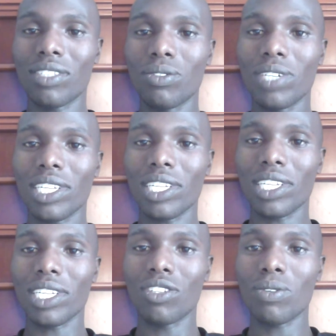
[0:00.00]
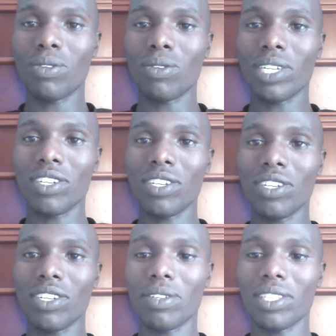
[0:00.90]
to at least know what's going on
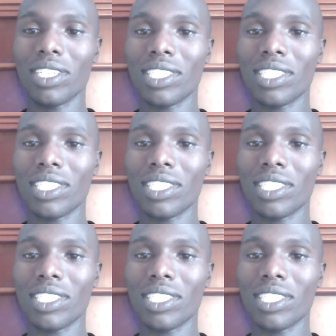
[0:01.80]
about these